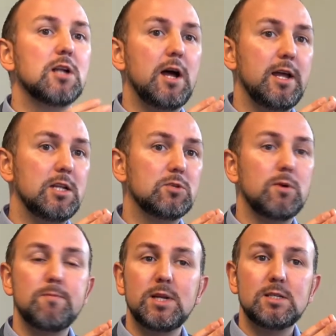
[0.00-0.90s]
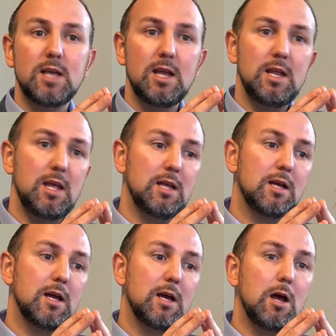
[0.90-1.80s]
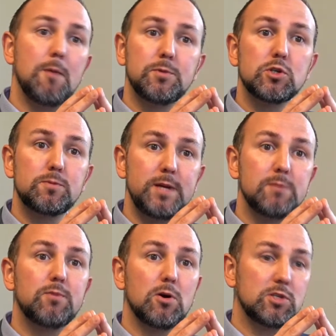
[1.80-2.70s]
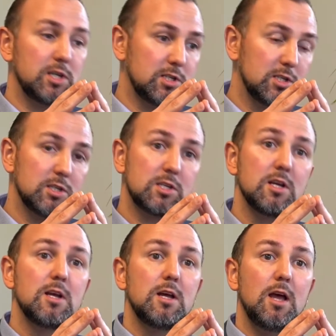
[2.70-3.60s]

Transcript: clients with maintaining up-to-speed processes